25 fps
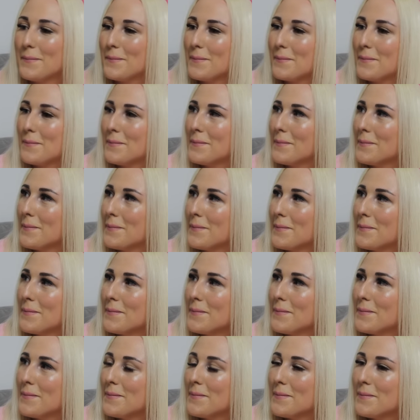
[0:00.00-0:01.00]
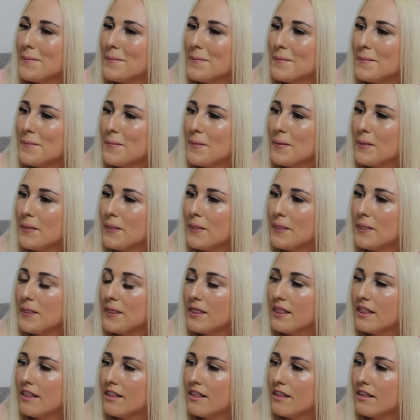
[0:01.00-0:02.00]

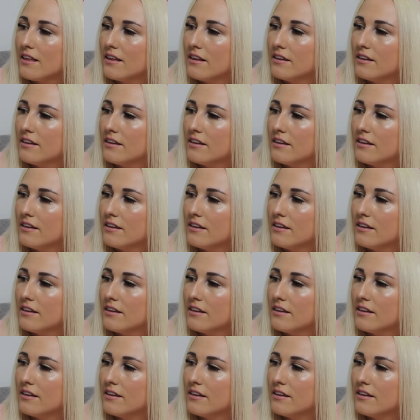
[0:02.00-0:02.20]
The person shown says nothing.